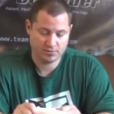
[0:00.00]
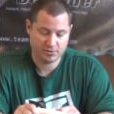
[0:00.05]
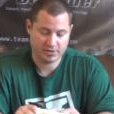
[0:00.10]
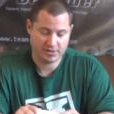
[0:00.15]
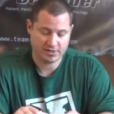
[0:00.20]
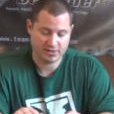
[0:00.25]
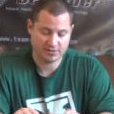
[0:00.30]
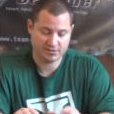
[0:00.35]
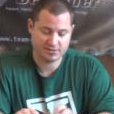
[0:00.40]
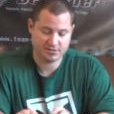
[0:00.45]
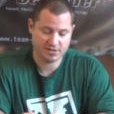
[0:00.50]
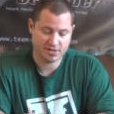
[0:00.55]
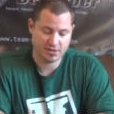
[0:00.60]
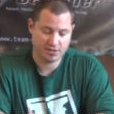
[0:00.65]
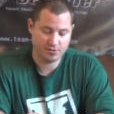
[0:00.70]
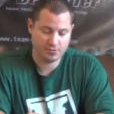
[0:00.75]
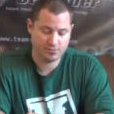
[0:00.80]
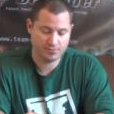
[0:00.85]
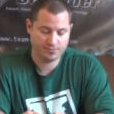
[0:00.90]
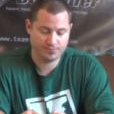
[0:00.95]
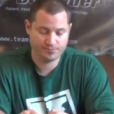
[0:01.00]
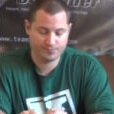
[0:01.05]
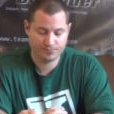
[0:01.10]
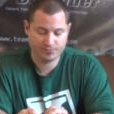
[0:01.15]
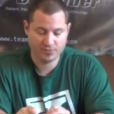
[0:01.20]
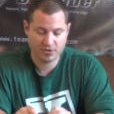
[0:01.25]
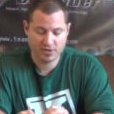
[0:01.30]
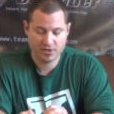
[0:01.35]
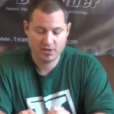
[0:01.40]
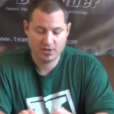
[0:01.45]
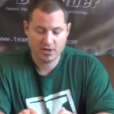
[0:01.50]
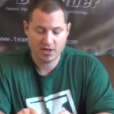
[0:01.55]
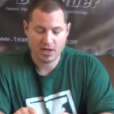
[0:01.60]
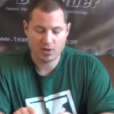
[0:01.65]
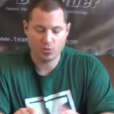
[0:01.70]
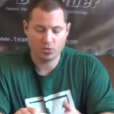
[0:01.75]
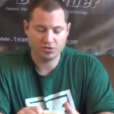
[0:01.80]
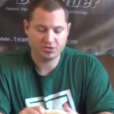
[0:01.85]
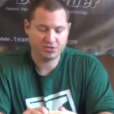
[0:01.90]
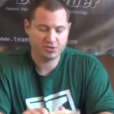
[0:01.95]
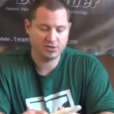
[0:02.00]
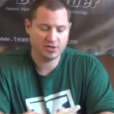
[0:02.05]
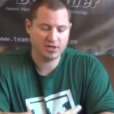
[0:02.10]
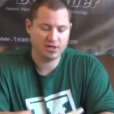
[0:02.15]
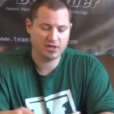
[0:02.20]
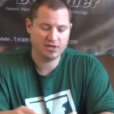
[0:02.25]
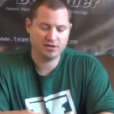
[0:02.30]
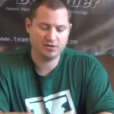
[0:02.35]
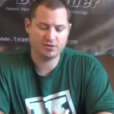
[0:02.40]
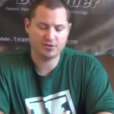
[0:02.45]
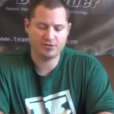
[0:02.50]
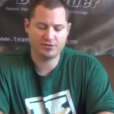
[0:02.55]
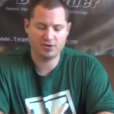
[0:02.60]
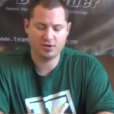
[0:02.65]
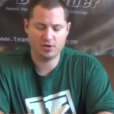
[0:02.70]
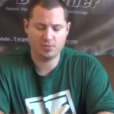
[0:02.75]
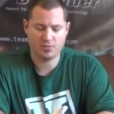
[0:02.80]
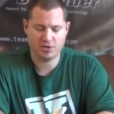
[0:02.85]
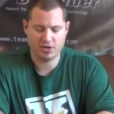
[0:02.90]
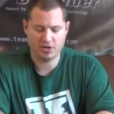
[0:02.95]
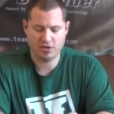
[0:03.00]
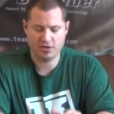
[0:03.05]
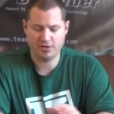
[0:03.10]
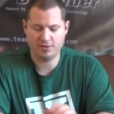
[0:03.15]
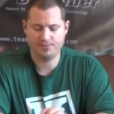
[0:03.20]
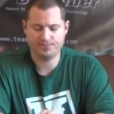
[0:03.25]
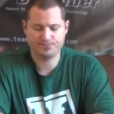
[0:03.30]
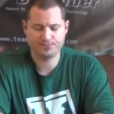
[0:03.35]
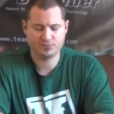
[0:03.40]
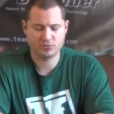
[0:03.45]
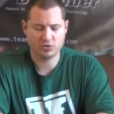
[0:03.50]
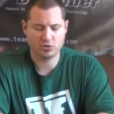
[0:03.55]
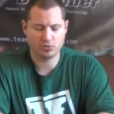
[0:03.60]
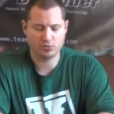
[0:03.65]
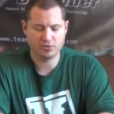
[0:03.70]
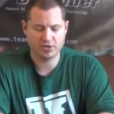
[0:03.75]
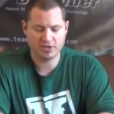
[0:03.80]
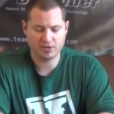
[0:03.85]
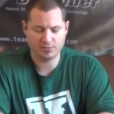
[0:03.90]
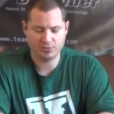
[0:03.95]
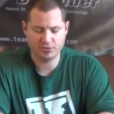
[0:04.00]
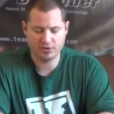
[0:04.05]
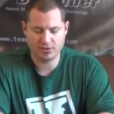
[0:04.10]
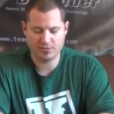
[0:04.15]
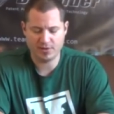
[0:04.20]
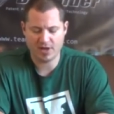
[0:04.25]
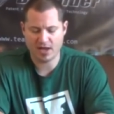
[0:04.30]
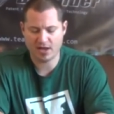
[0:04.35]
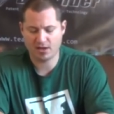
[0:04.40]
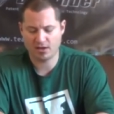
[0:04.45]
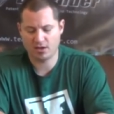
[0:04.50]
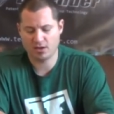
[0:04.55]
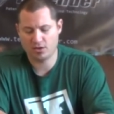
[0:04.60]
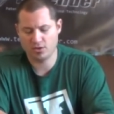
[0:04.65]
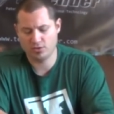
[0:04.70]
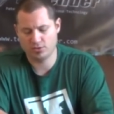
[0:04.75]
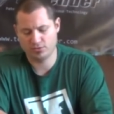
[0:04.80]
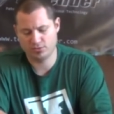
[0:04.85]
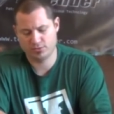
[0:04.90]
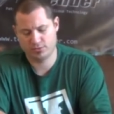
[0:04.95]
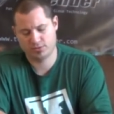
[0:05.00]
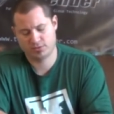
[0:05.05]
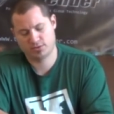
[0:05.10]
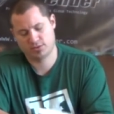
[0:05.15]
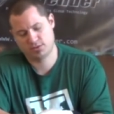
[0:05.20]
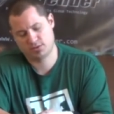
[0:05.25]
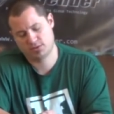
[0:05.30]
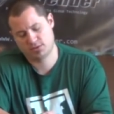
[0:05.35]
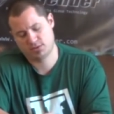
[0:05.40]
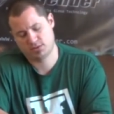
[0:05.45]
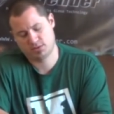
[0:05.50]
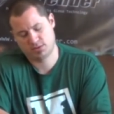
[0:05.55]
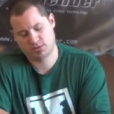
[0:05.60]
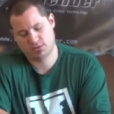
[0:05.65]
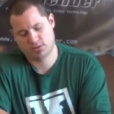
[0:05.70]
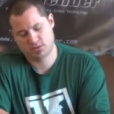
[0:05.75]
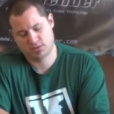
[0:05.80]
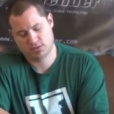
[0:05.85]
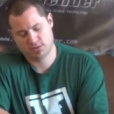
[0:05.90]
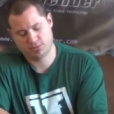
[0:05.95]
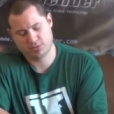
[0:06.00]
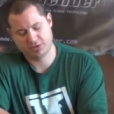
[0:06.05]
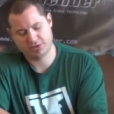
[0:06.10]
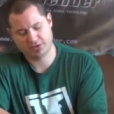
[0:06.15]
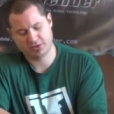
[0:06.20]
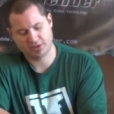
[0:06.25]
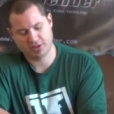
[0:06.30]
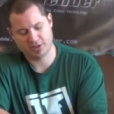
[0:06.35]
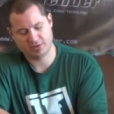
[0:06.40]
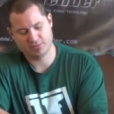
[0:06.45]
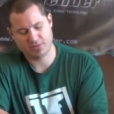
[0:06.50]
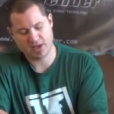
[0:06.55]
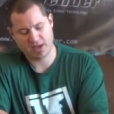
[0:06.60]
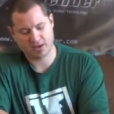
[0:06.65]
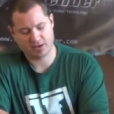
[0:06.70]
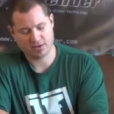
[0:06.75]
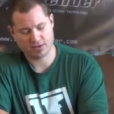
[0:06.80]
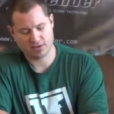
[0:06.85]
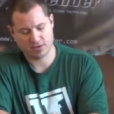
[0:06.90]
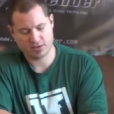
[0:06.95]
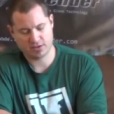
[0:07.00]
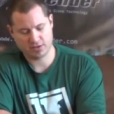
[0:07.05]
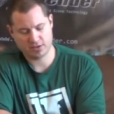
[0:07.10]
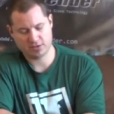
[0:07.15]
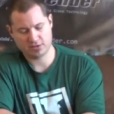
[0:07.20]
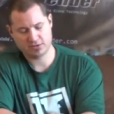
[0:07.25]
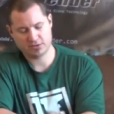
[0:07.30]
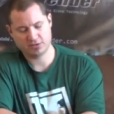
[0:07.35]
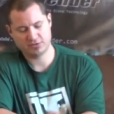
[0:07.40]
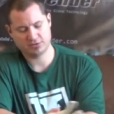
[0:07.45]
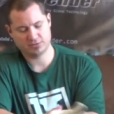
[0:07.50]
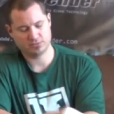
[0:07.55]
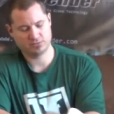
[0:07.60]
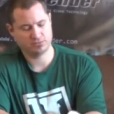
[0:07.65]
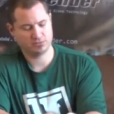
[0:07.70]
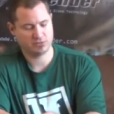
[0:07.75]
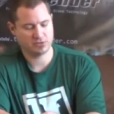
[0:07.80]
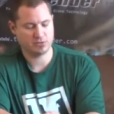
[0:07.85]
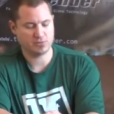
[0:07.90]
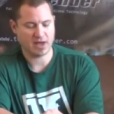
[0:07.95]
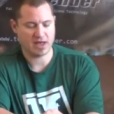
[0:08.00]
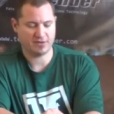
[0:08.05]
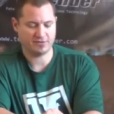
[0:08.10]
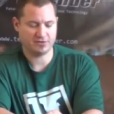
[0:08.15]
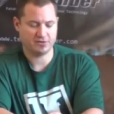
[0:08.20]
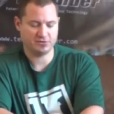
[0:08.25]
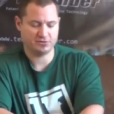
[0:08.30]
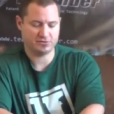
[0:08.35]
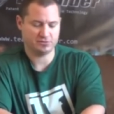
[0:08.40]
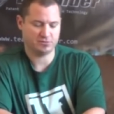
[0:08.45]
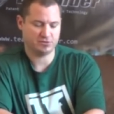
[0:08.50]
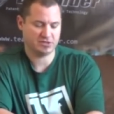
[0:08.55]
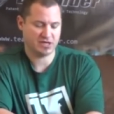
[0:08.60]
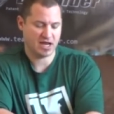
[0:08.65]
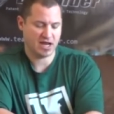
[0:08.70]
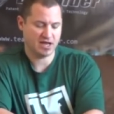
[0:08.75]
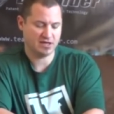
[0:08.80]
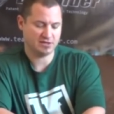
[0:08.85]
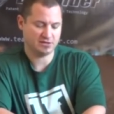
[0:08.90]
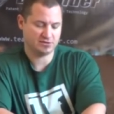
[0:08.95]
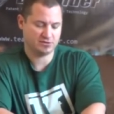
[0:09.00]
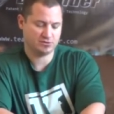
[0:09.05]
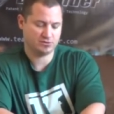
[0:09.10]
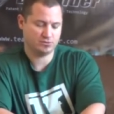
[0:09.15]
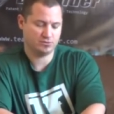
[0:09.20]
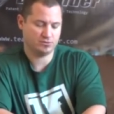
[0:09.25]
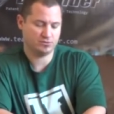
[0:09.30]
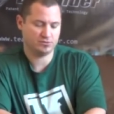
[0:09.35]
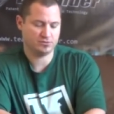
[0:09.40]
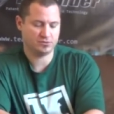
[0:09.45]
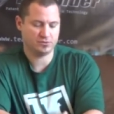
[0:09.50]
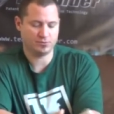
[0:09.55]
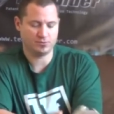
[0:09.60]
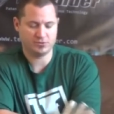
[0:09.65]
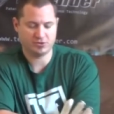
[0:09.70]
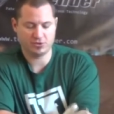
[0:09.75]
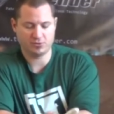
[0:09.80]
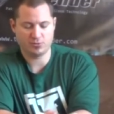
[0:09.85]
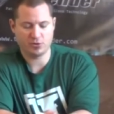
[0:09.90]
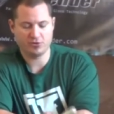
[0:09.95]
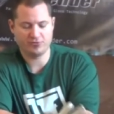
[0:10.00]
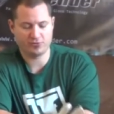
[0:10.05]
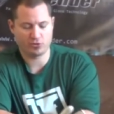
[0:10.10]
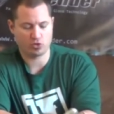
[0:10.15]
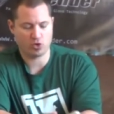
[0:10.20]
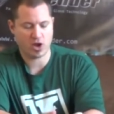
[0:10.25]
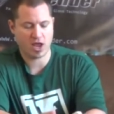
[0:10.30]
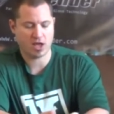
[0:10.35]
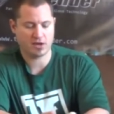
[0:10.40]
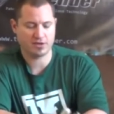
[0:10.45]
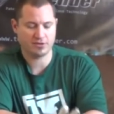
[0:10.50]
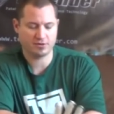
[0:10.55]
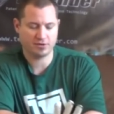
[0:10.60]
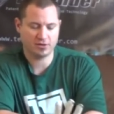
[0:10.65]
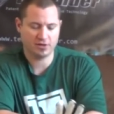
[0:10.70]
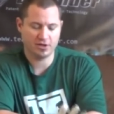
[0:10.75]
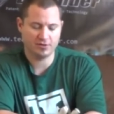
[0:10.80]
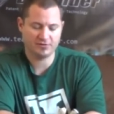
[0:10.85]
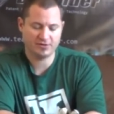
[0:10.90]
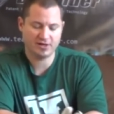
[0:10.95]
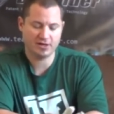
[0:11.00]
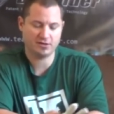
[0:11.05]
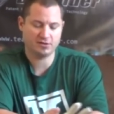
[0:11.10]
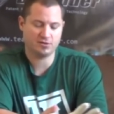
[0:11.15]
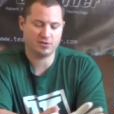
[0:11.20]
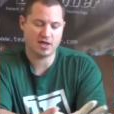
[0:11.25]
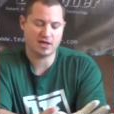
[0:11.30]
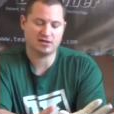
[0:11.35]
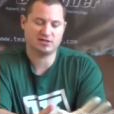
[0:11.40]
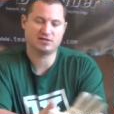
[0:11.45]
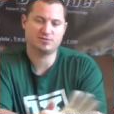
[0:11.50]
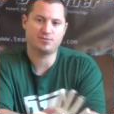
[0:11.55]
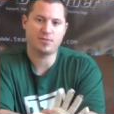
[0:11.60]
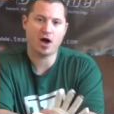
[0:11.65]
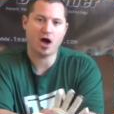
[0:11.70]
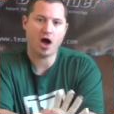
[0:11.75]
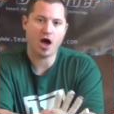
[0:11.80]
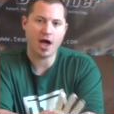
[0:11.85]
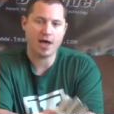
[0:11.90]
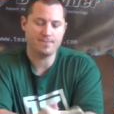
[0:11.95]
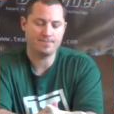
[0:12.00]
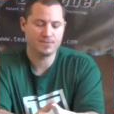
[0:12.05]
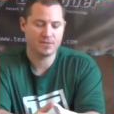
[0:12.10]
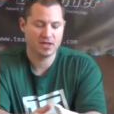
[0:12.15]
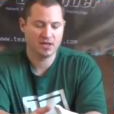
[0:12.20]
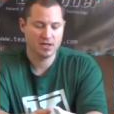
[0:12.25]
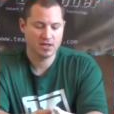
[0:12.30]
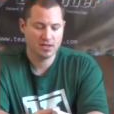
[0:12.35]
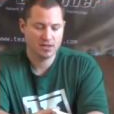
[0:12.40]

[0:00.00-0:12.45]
Like so. And once you get it in the thumb area, you'll need to put it back on, put the glove back on, and do some, you might have to do some changes to move it around in the glove to get to that spot.